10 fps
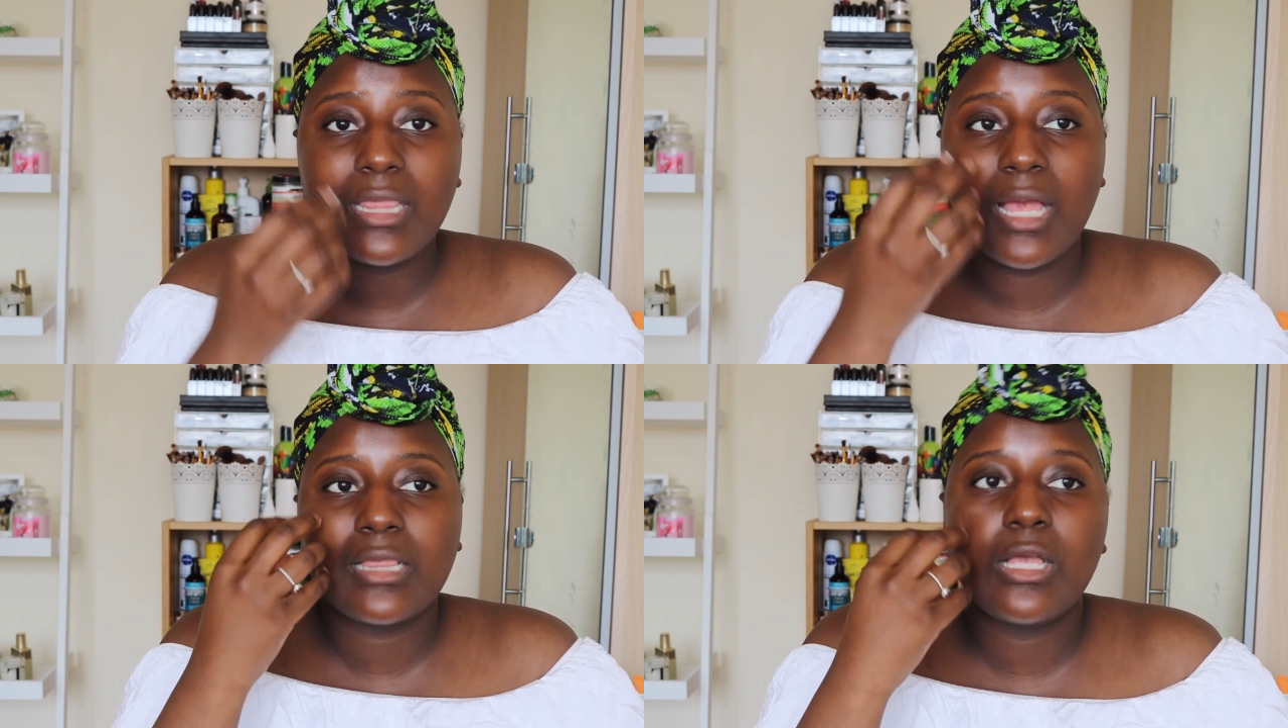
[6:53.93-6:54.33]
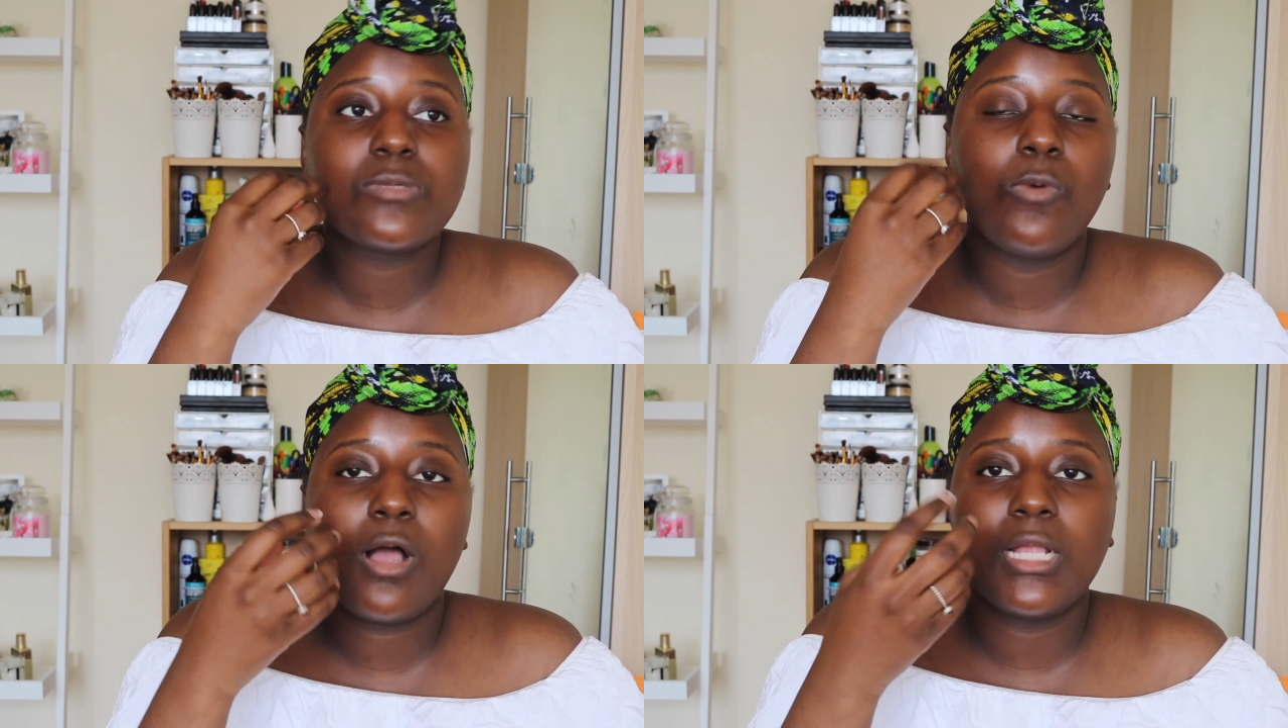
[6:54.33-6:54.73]
Like,
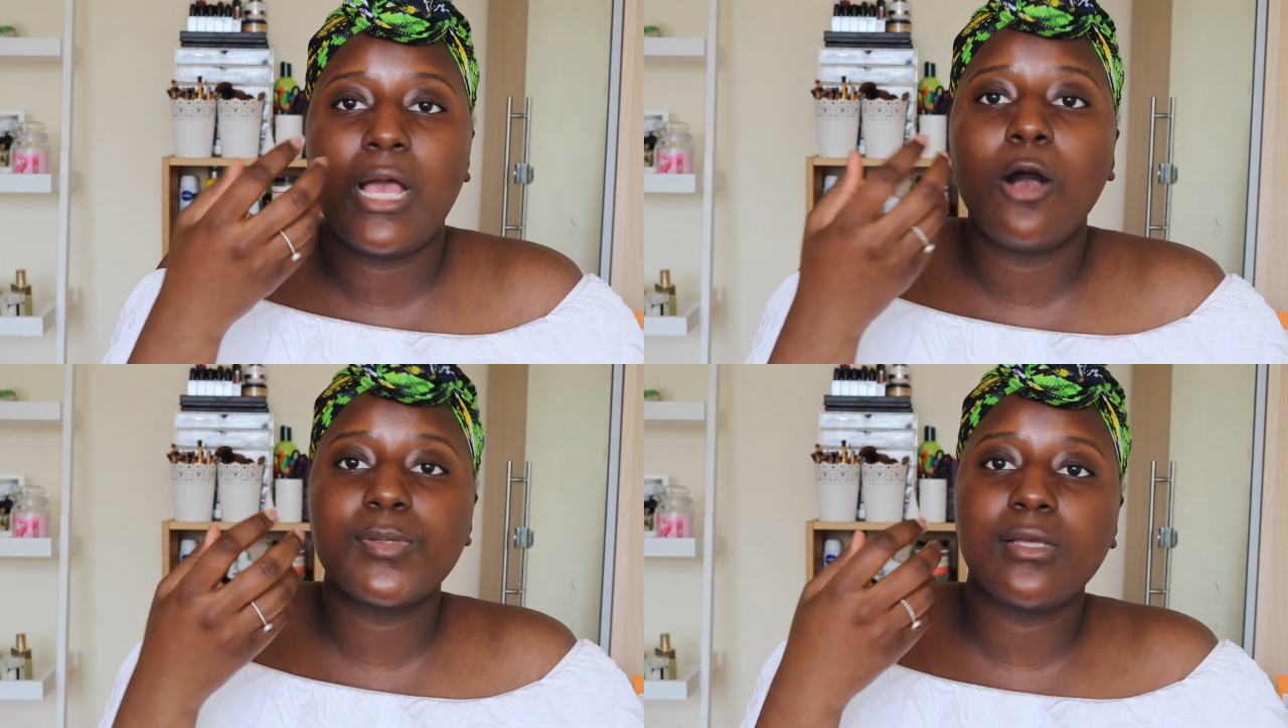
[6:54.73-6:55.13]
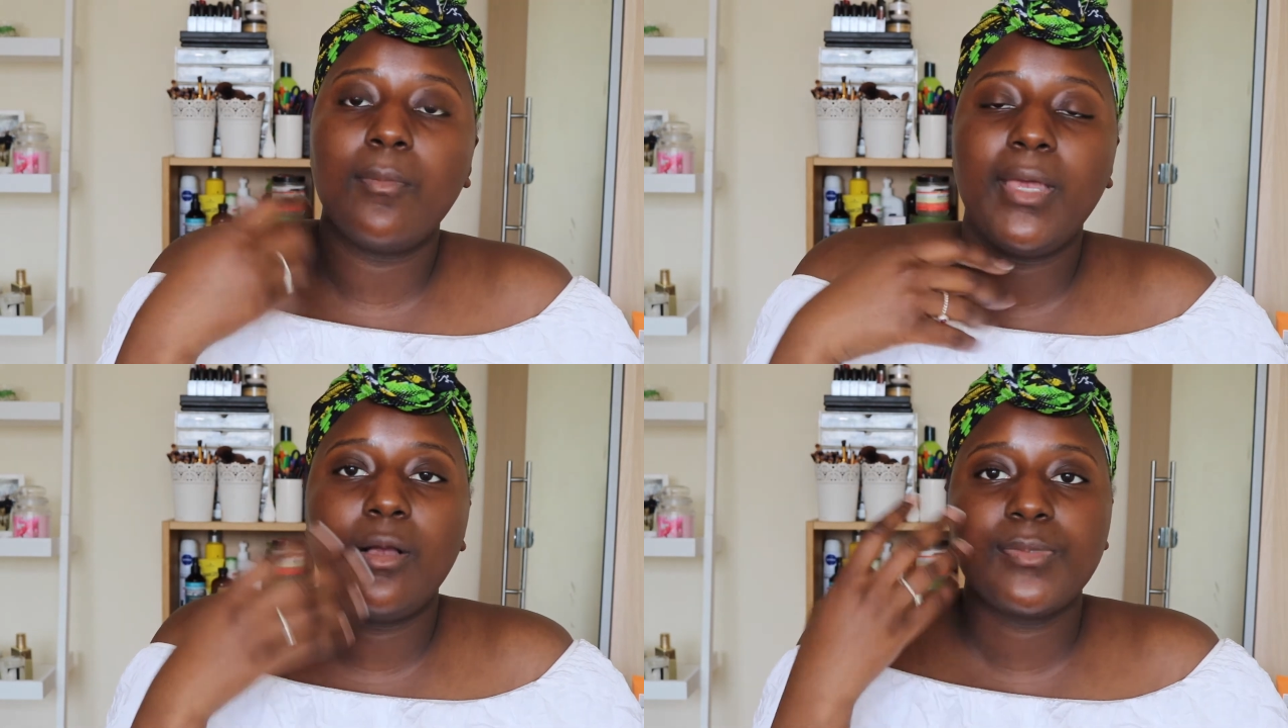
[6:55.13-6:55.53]
that's what kind of helps our
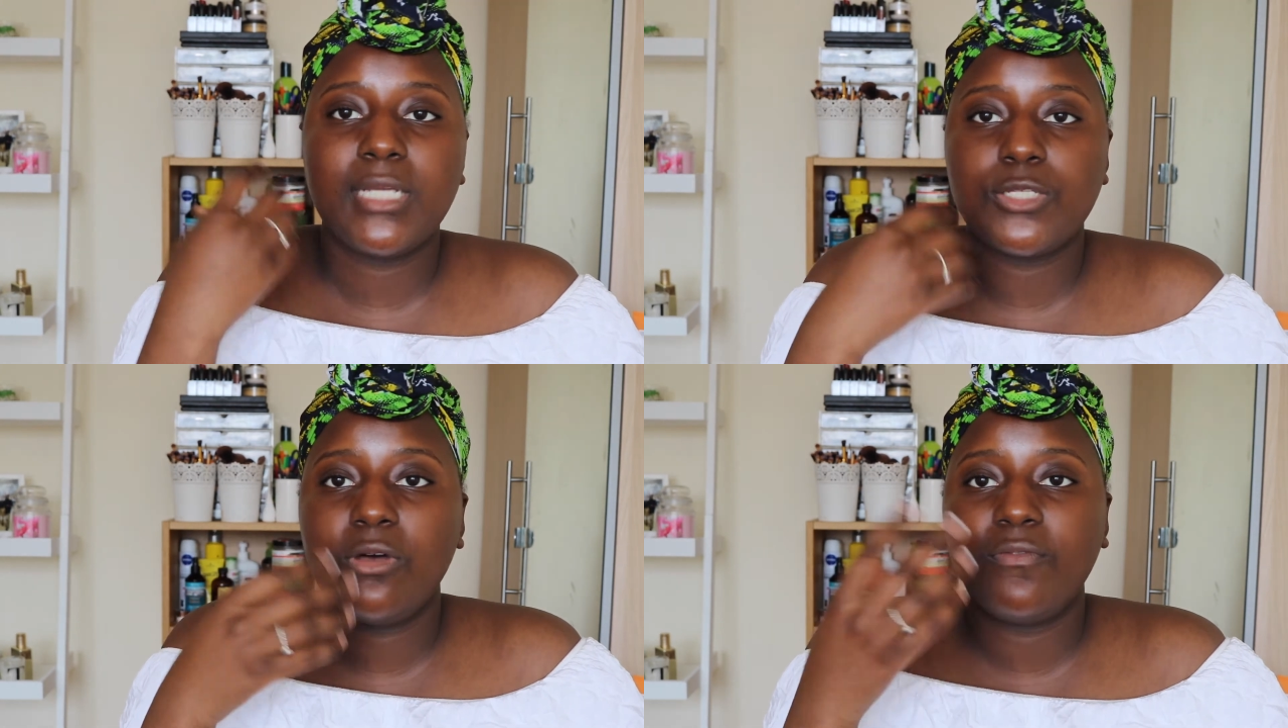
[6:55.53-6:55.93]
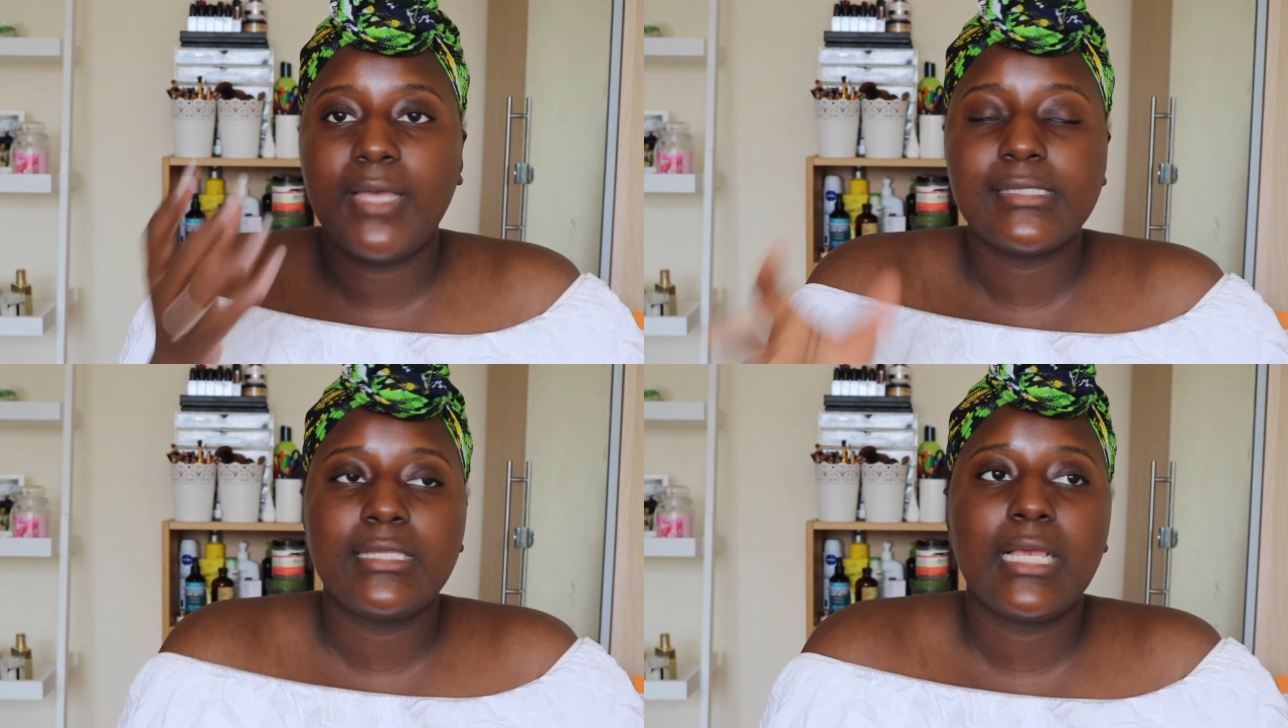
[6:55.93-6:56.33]
makeup stick to our
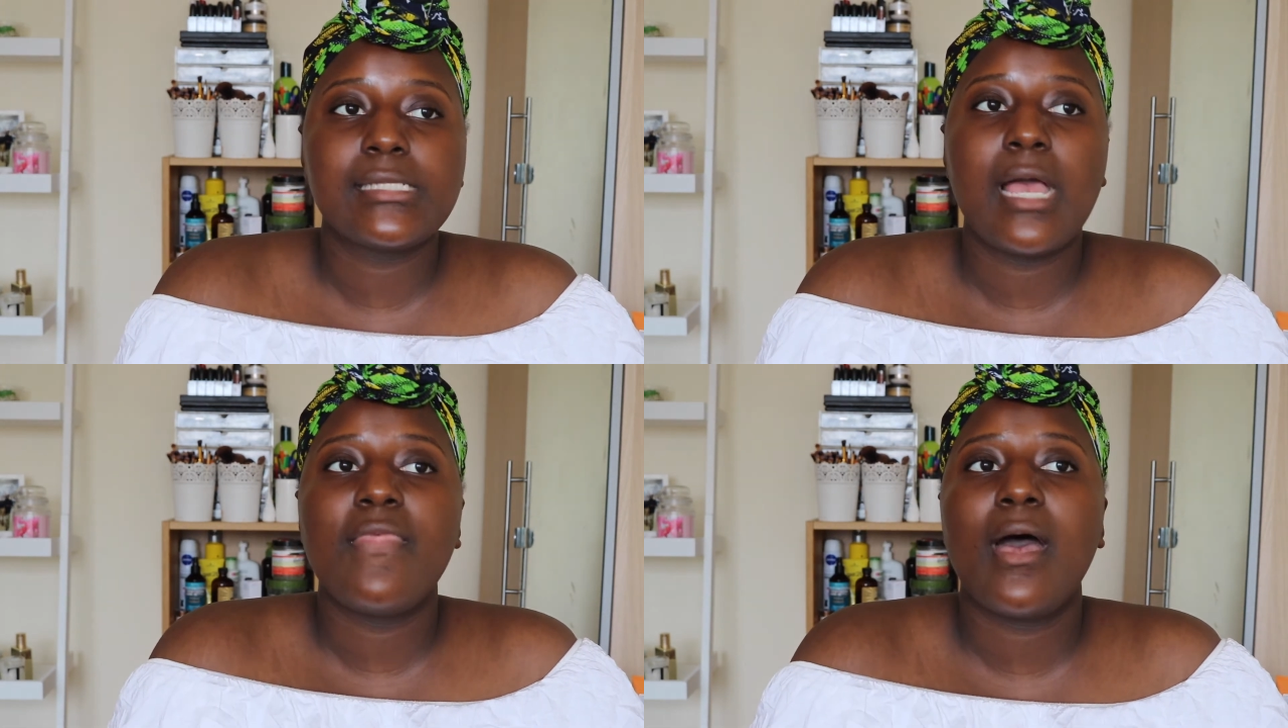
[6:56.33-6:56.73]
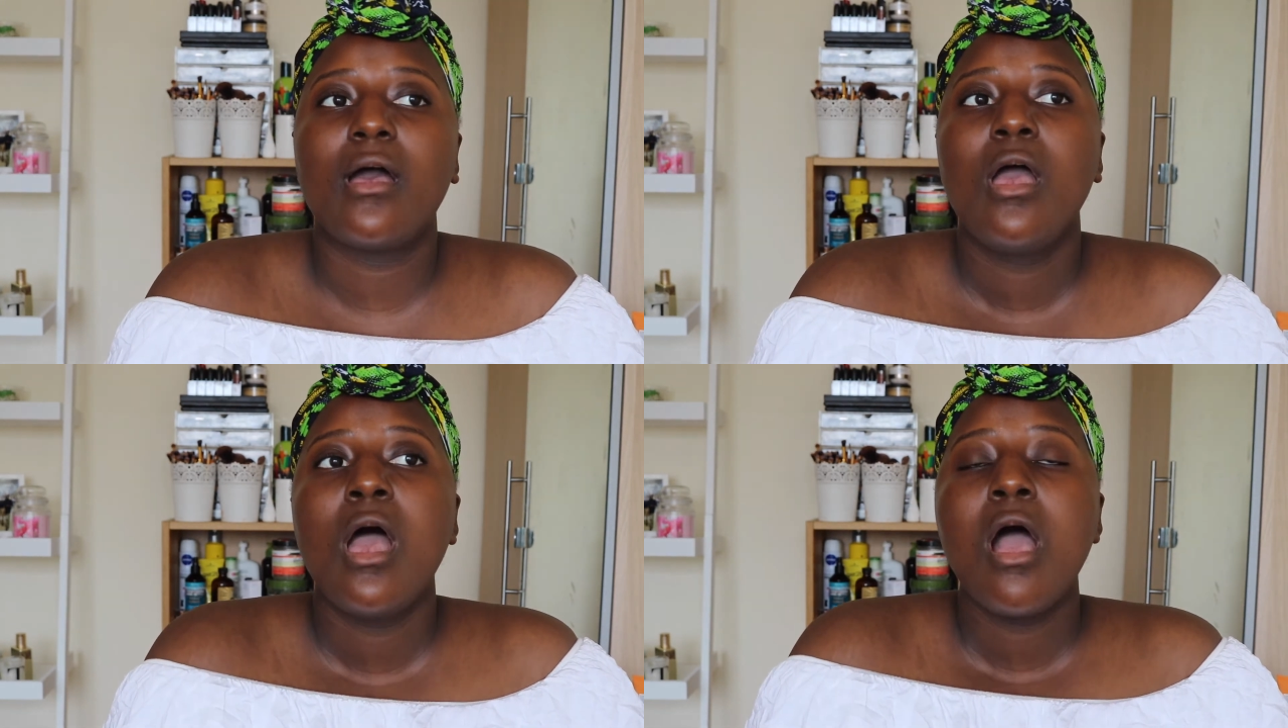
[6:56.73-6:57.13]
face and things like that.